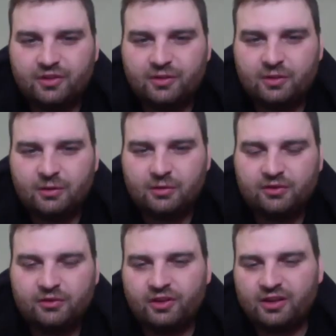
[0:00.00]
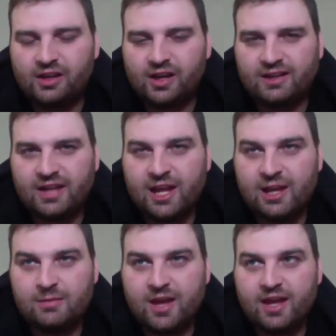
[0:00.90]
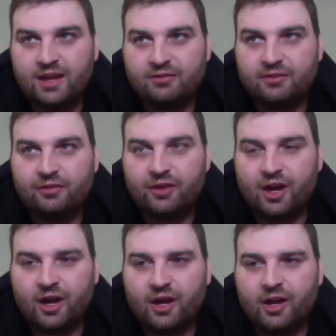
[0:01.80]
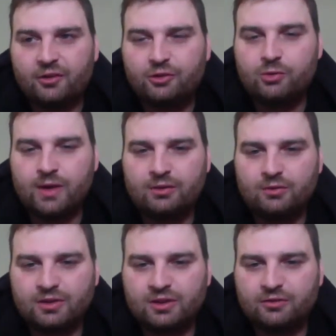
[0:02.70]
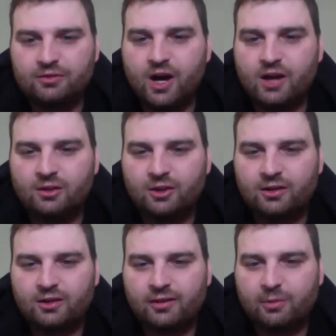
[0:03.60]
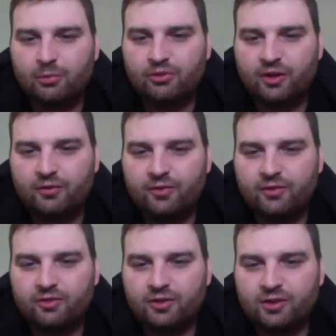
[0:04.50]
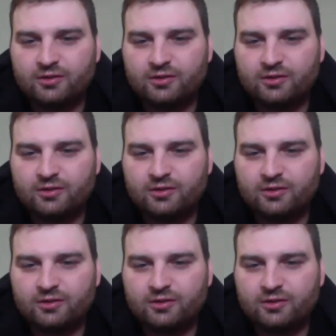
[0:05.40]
it was a Sunday night game, and New England is not looking like themselves this year.